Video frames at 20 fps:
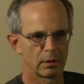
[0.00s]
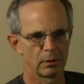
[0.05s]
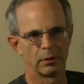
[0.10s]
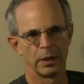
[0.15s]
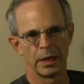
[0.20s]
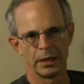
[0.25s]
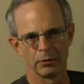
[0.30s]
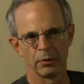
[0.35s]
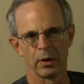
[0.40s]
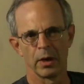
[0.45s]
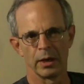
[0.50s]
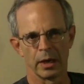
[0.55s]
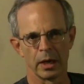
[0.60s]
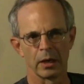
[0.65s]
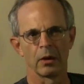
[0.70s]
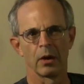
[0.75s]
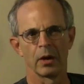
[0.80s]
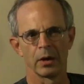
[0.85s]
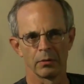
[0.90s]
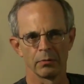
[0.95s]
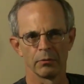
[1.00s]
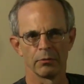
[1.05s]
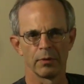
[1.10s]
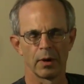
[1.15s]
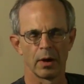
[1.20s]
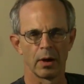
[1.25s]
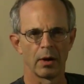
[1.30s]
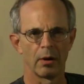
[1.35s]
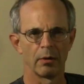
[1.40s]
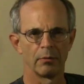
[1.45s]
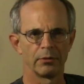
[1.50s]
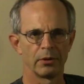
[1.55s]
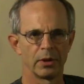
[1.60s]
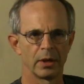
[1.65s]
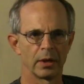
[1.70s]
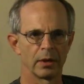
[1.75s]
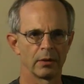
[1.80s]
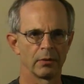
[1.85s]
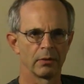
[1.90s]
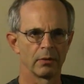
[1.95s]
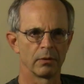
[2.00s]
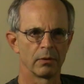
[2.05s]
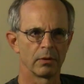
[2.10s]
later on I got involved in